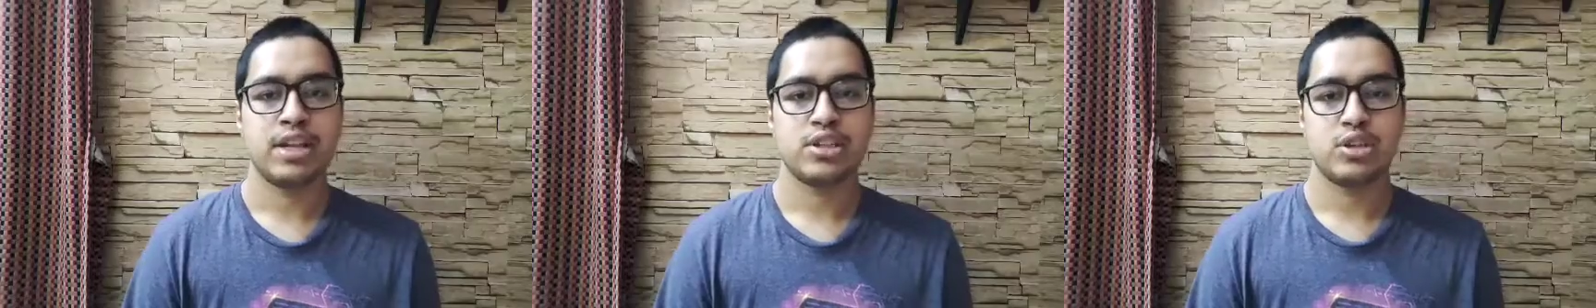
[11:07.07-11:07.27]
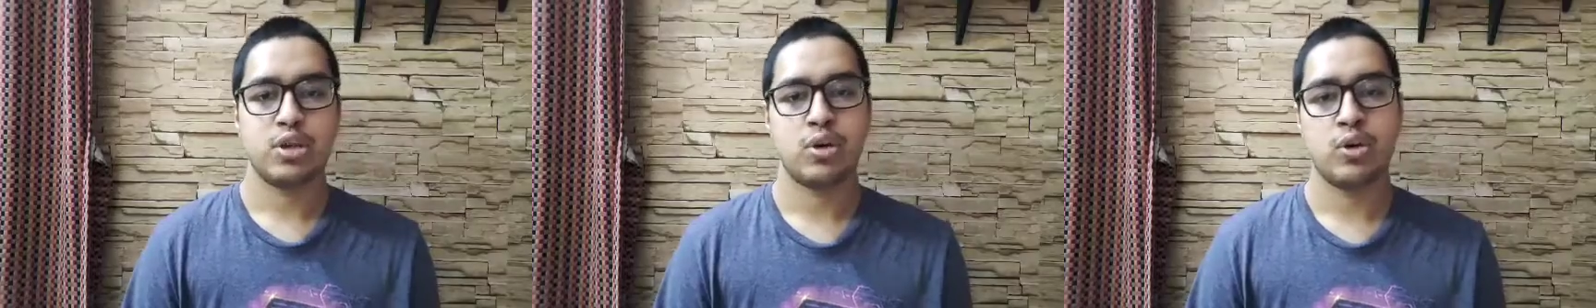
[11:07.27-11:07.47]

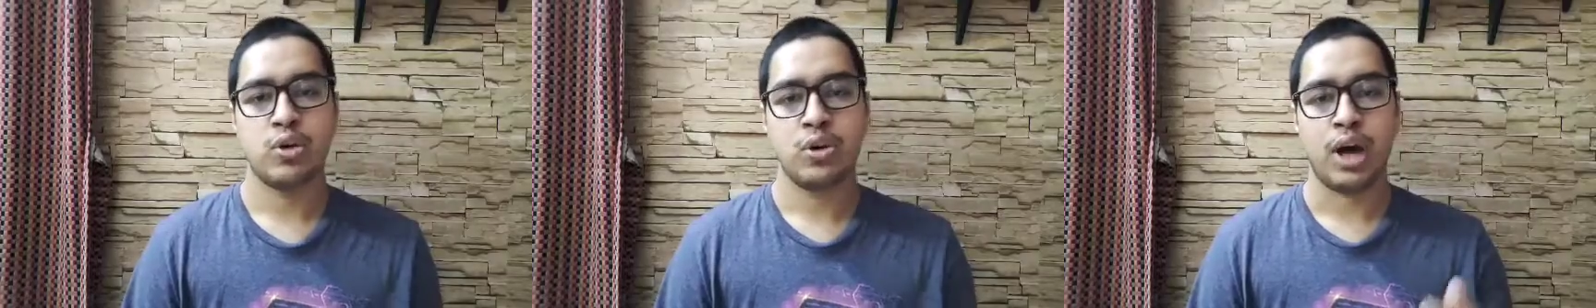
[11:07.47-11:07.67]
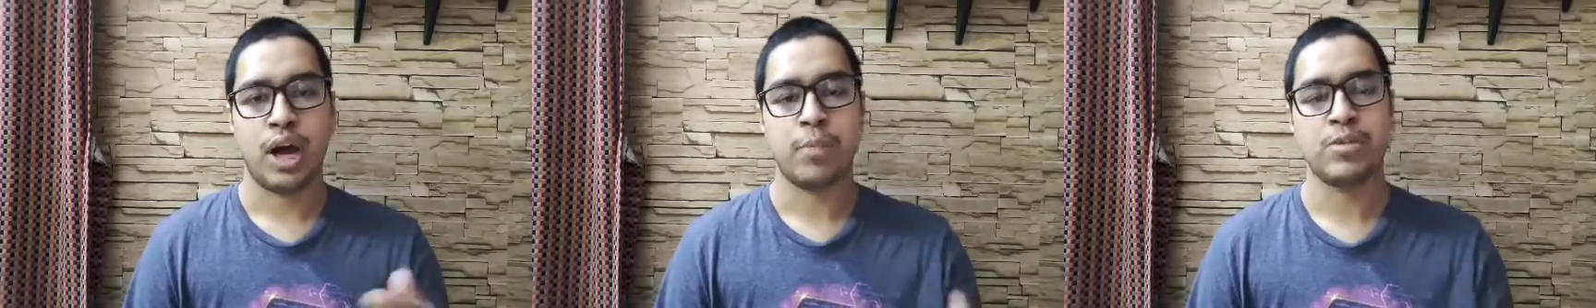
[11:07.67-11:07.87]

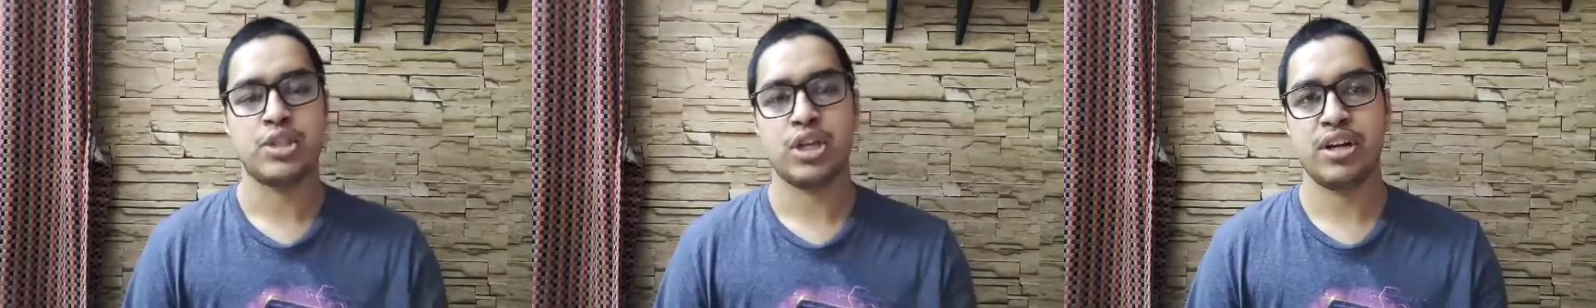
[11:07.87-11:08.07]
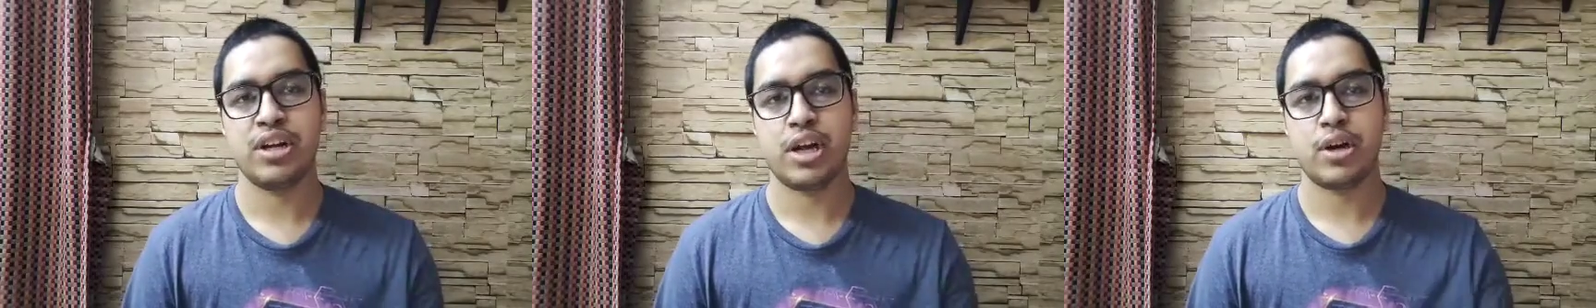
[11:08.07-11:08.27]
So I'm
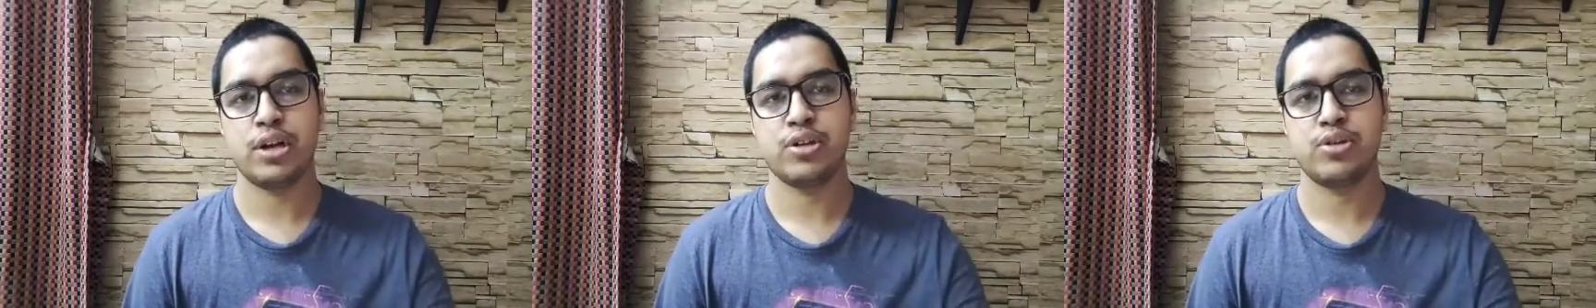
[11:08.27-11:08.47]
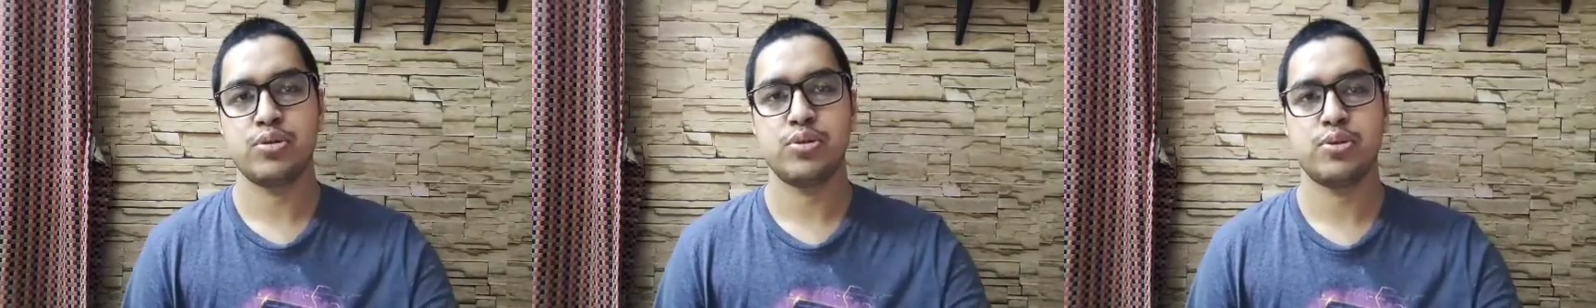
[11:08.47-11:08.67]
sure you're
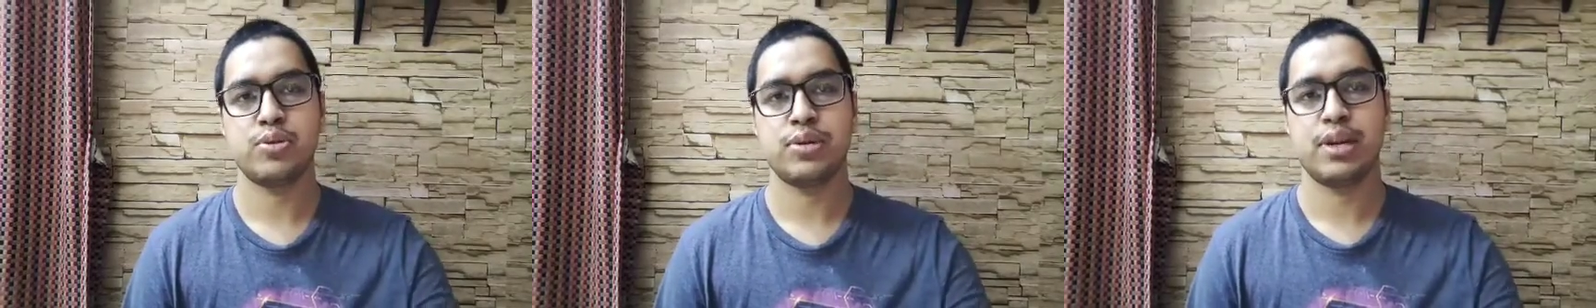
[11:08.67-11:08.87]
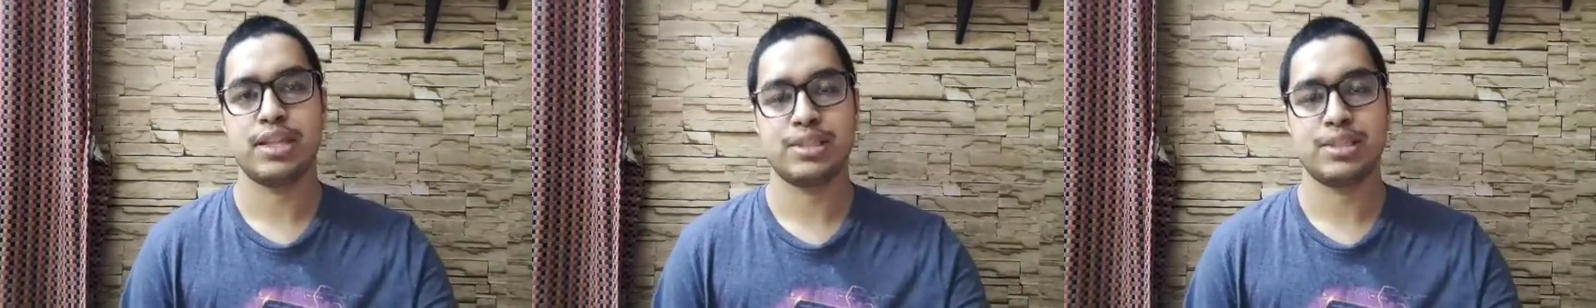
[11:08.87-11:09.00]
going to,